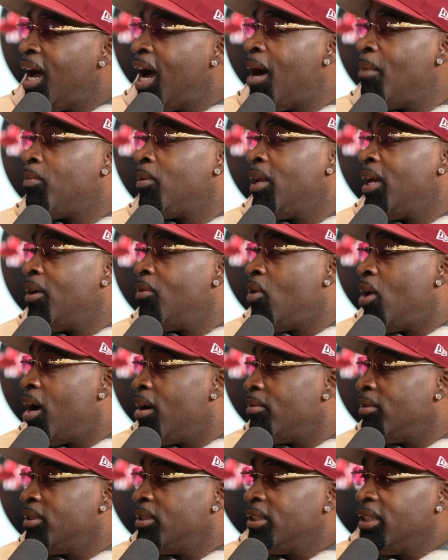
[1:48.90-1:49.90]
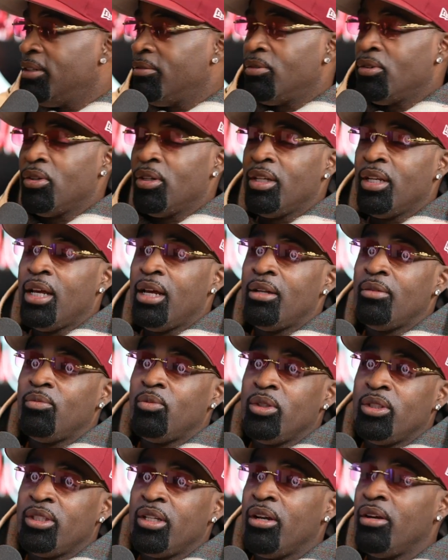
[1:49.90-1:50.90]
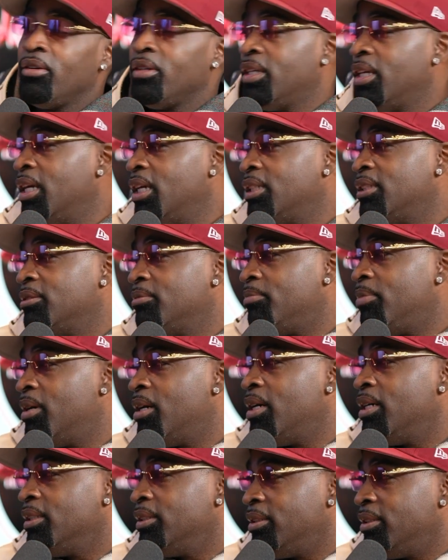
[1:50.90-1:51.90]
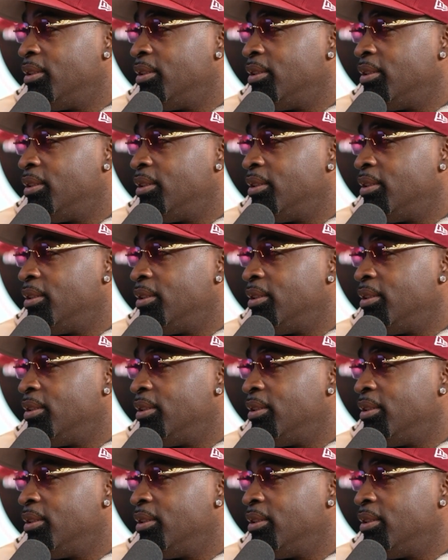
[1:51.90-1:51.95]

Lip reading: I play wide receiver, and I return kicks and punts.